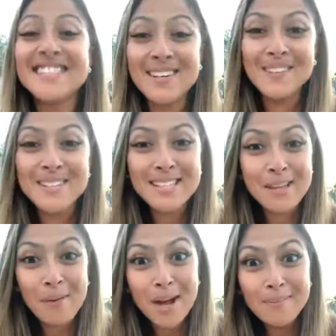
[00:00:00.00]
they told us that
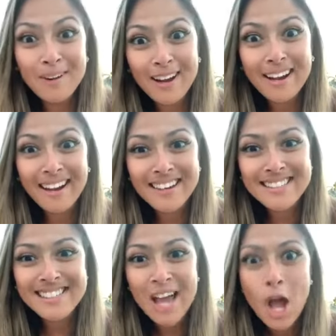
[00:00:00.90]
they were upgrading
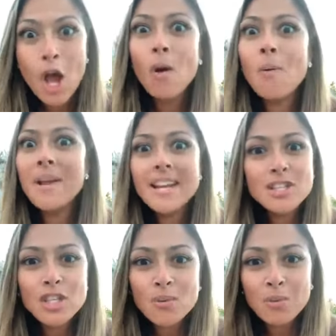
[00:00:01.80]
us. Well, we
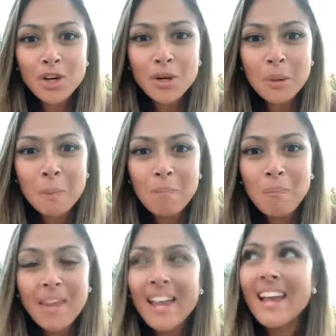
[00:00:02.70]
get to the room
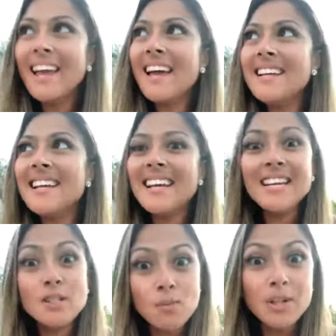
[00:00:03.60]
and
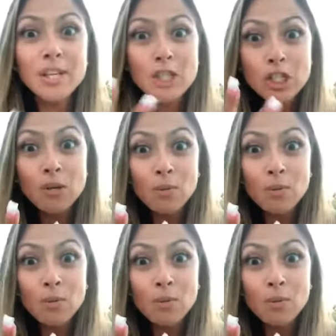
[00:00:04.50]
it's really two